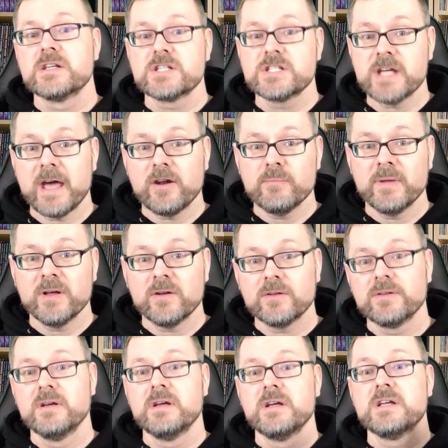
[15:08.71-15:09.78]
Shadow
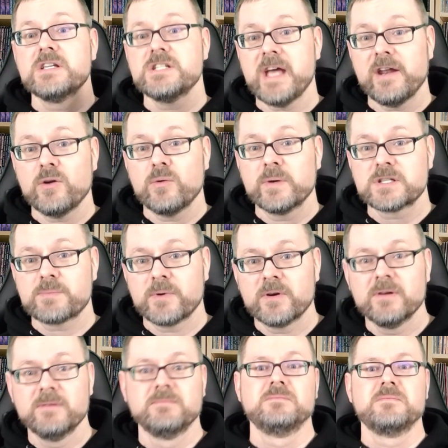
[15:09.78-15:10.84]
Meld, Shadow
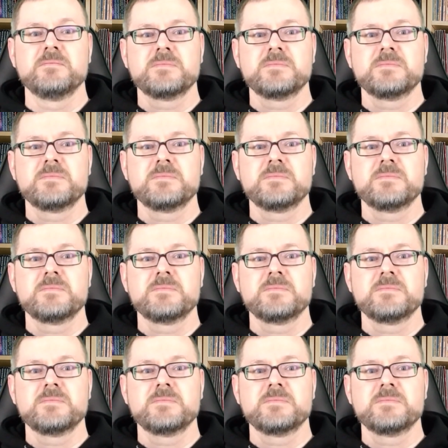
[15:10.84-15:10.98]
Whisper,